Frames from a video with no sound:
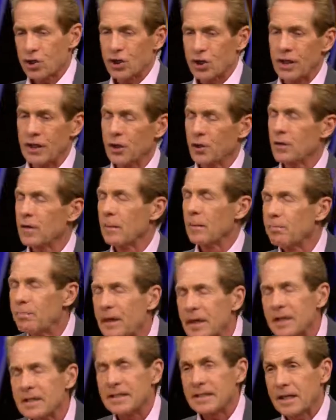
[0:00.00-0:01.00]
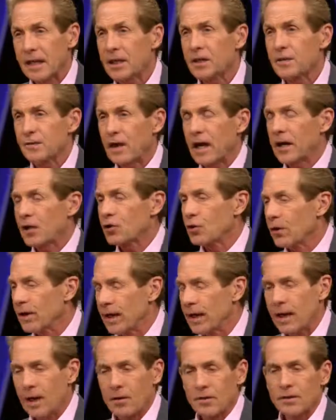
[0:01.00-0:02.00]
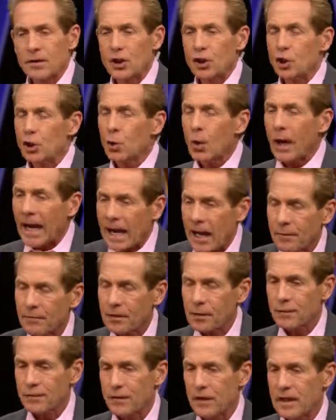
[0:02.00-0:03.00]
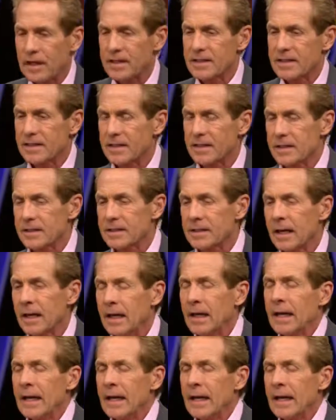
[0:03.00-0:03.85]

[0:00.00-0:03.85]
here, the biggest X factor now that you have to face is